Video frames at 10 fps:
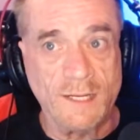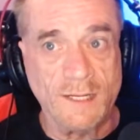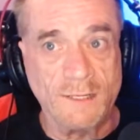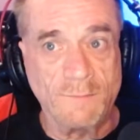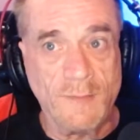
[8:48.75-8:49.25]

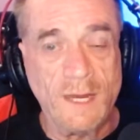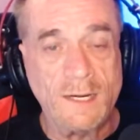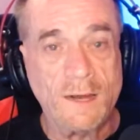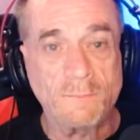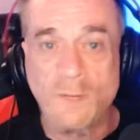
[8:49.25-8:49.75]
it may
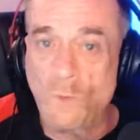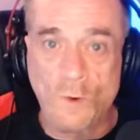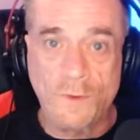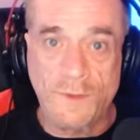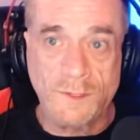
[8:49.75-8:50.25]
not be worth